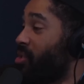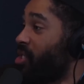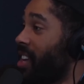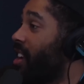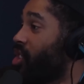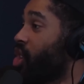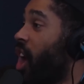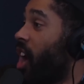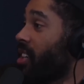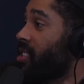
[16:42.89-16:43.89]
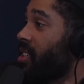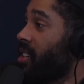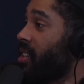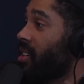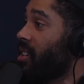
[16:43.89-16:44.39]
I'm just kind of shocked.
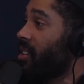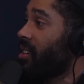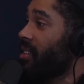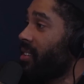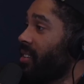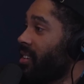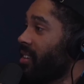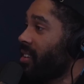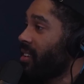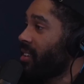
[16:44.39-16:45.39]
And, you